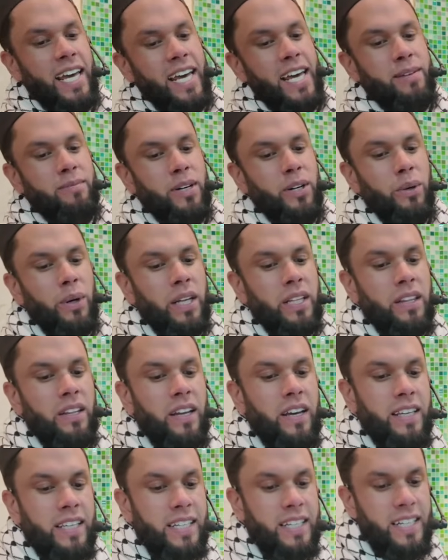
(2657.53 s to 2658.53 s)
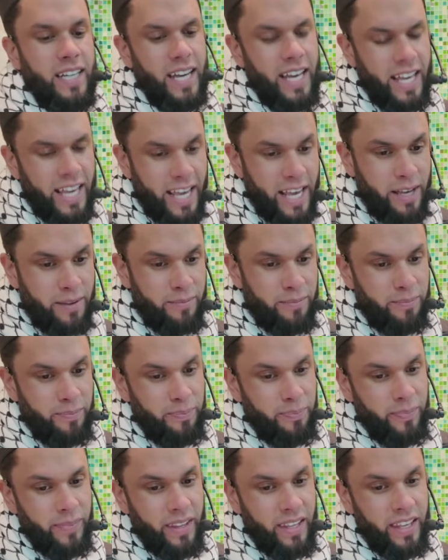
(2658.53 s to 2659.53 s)
I am, O Allah, Ya I am.
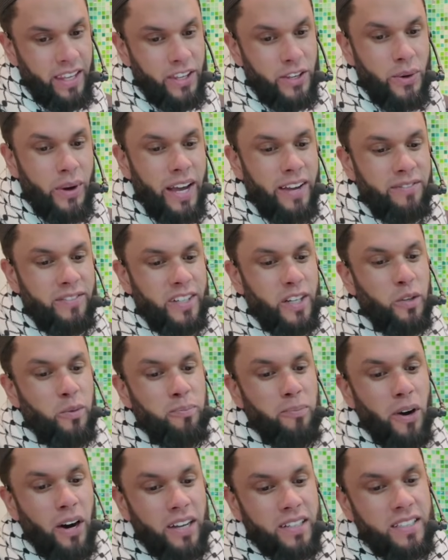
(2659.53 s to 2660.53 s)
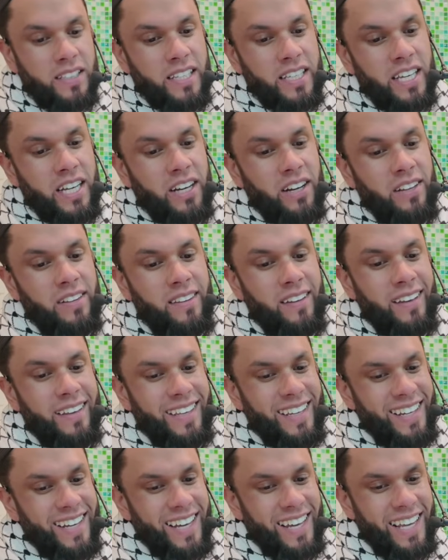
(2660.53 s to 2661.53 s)
You have no partner, Ya Allah,
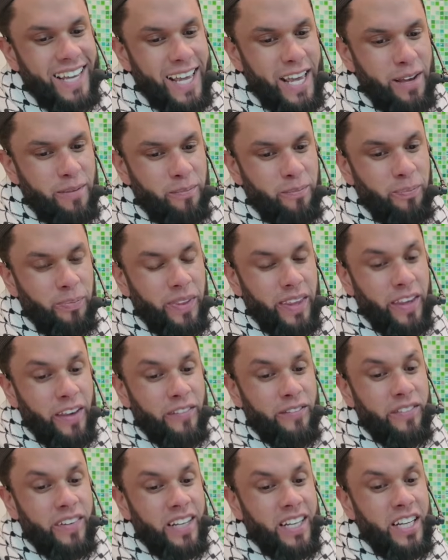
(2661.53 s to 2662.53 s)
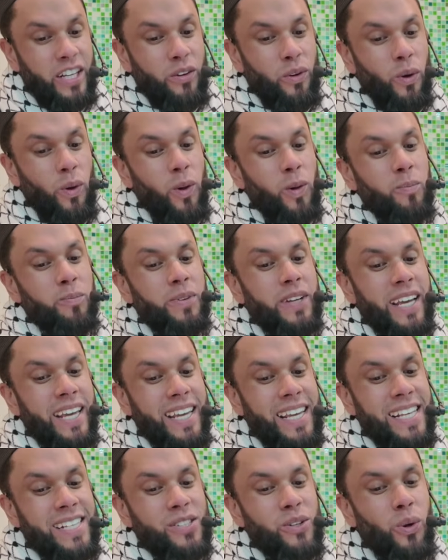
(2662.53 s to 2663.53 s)
Ya I am. Verily all
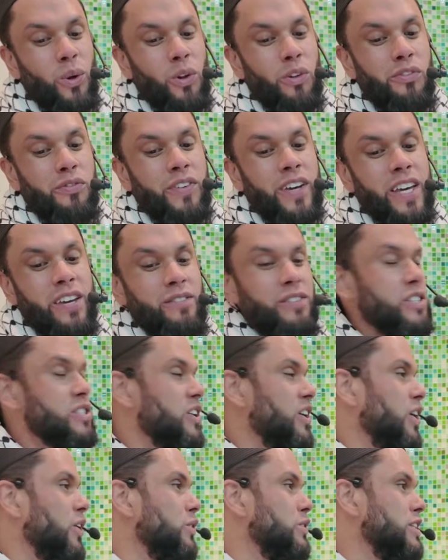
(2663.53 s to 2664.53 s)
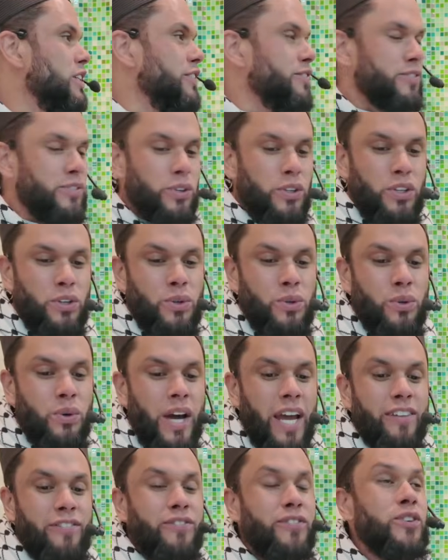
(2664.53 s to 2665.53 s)
praise, all favors are only for you,
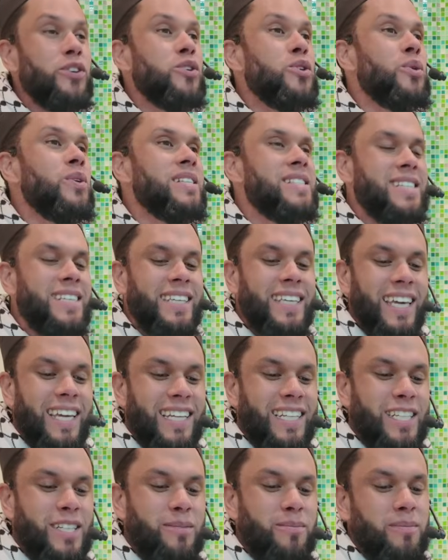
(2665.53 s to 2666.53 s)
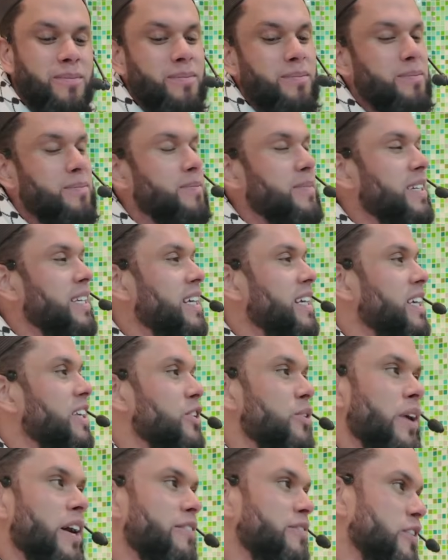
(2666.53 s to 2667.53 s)
and for you is the kingdom.
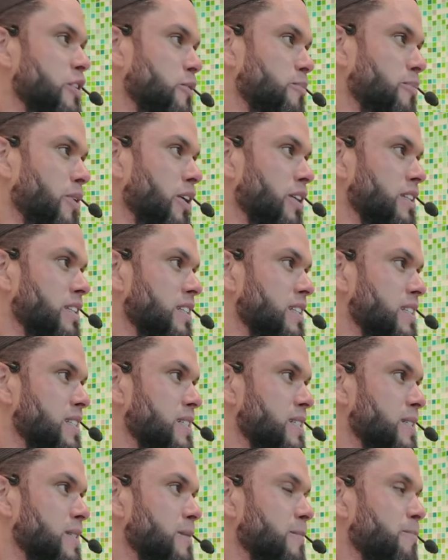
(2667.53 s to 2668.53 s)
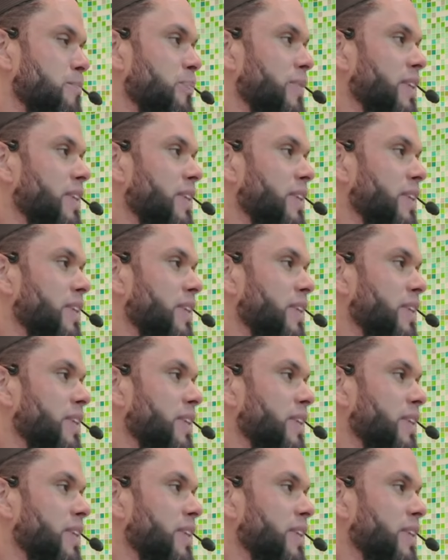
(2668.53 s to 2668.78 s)
You have no partners.